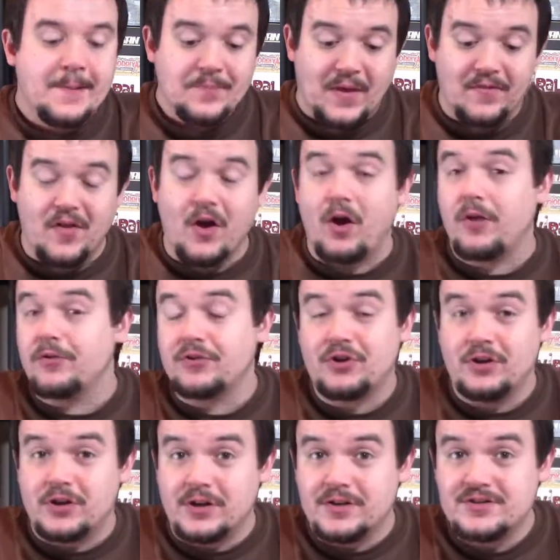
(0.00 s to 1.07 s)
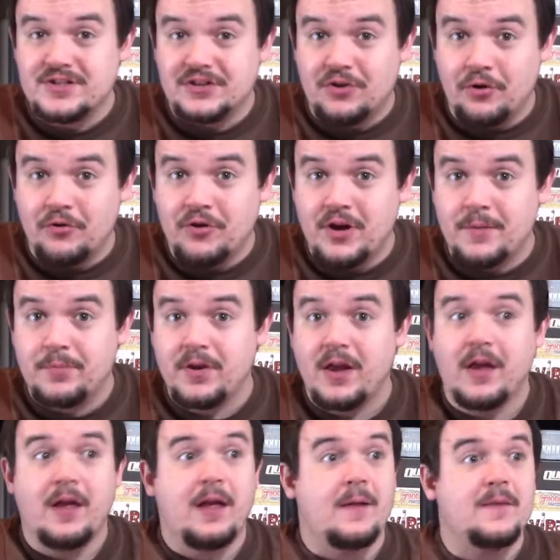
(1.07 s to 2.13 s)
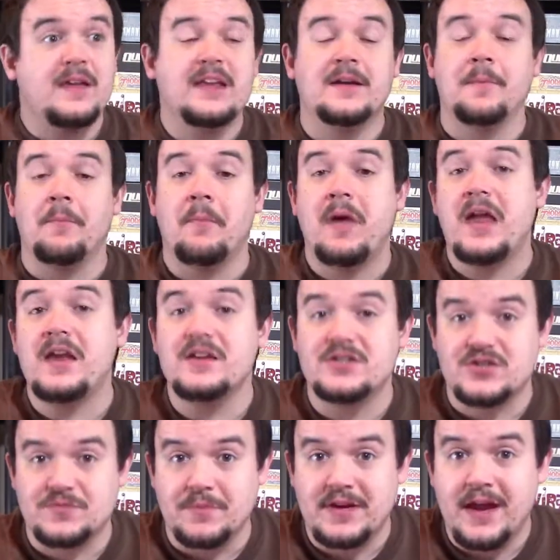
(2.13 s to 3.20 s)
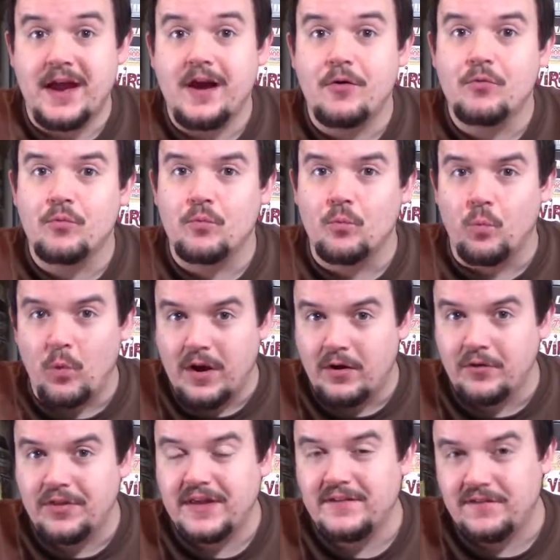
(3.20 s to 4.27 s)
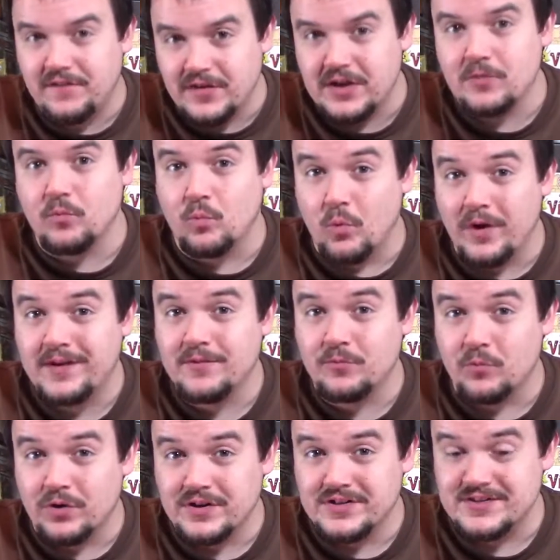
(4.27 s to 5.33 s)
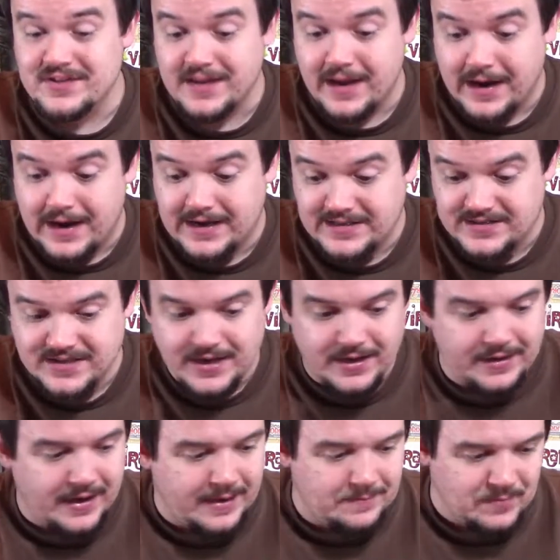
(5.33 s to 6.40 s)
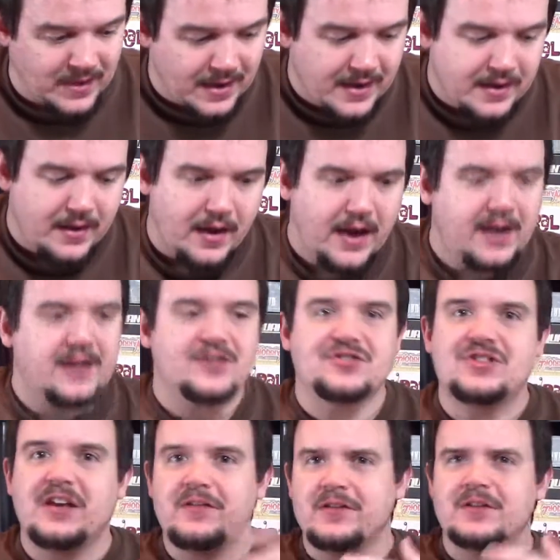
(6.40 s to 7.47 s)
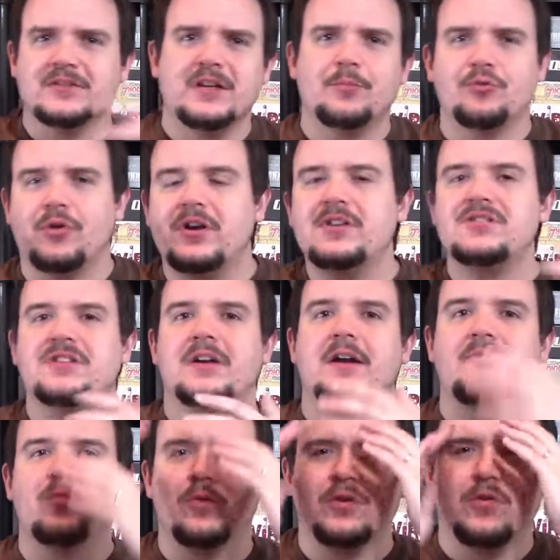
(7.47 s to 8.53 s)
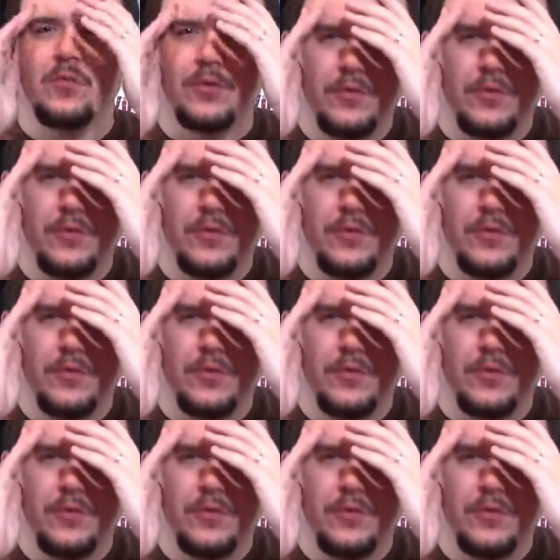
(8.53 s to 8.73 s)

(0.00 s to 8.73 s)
And the other cards that turn up, it amazes me how well they fit what it was that I said. And I see the deliberation, everyone going,